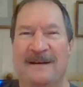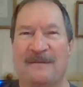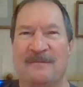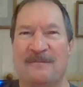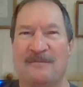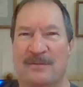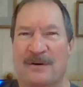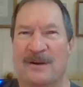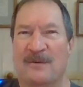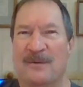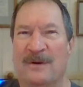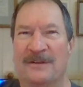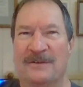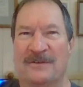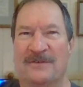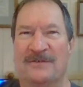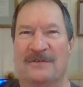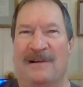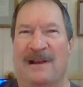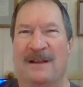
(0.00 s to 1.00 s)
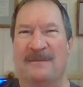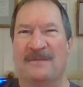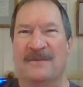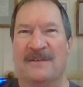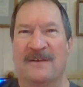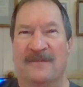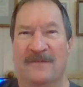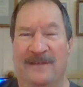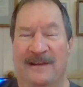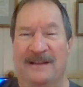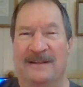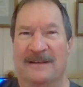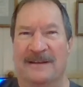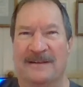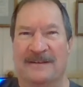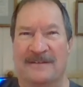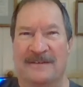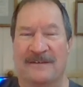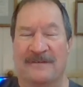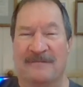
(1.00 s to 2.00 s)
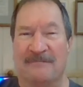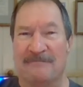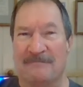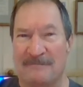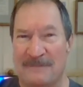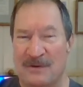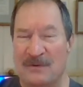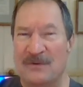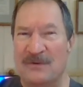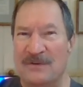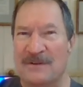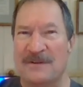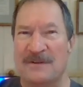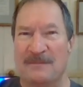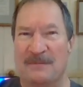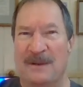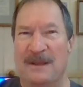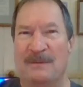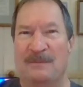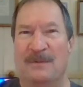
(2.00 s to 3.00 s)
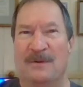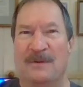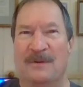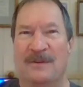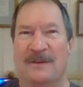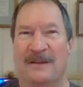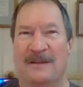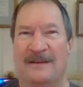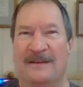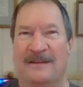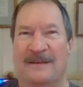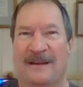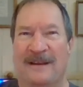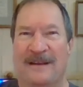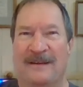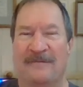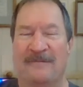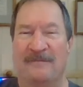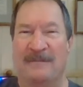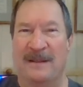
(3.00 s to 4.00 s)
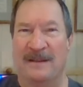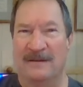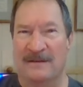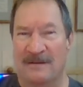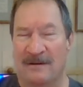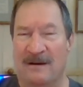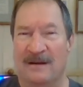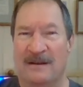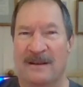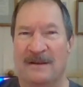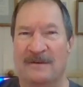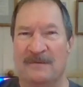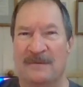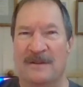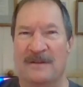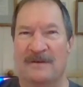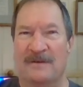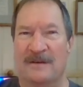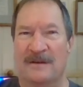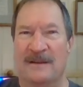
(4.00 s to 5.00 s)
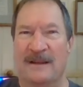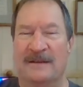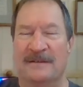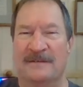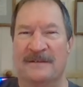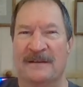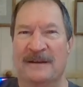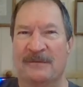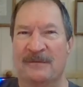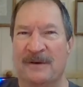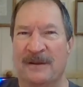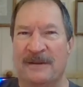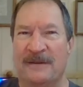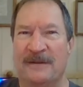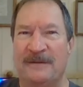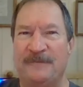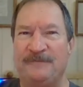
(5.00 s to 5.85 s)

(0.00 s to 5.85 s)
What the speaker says: pretty well describes the feelings of most of the people that I've been talking with or texting with.